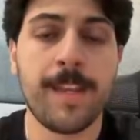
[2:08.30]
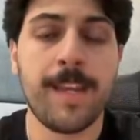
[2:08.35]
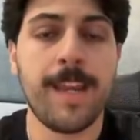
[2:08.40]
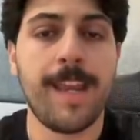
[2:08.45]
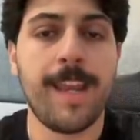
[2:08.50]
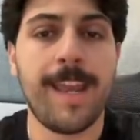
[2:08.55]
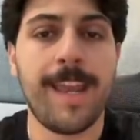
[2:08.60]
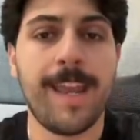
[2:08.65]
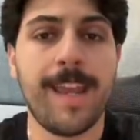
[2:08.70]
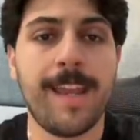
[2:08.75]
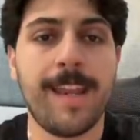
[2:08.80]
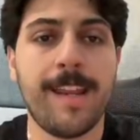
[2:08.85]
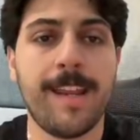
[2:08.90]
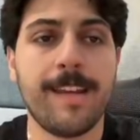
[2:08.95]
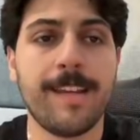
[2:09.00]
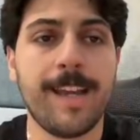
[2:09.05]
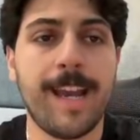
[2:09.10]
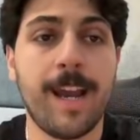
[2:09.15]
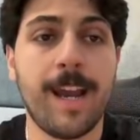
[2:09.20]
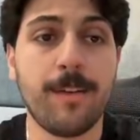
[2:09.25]

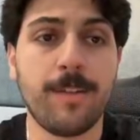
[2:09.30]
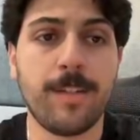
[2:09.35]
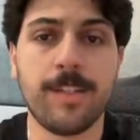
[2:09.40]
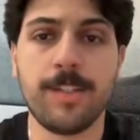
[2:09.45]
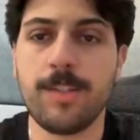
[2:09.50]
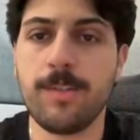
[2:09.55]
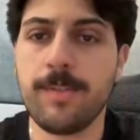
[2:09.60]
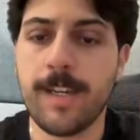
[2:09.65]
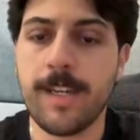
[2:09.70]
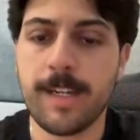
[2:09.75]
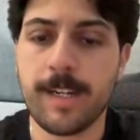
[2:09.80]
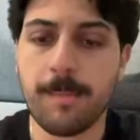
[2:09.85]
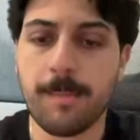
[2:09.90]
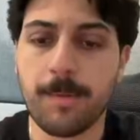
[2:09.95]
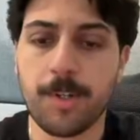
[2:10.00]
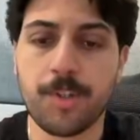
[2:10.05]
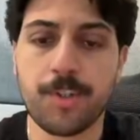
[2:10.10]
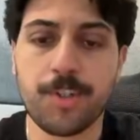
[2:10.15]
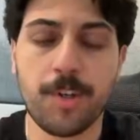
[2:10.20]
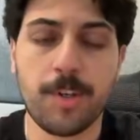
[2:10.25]
And how you can do that, I'm
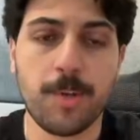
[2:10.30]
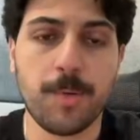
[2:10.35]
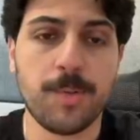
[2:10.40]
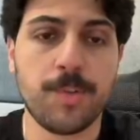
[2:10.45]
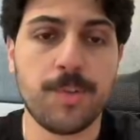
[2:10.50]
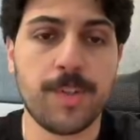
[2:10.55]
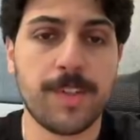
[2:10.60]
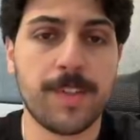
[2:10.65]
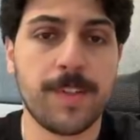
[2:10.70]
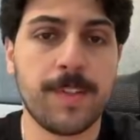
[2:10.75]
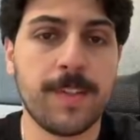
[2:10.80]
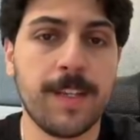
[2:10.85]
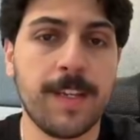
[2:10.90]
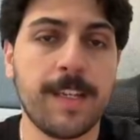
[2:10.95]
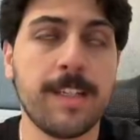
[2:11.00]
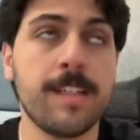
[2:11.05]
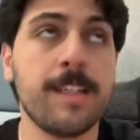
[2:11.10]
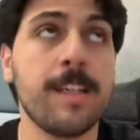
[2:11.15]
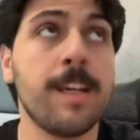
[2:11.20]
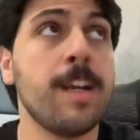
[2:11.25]
going to show you in just a
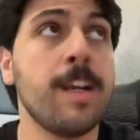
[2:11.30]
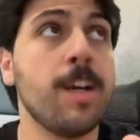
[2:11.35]
second.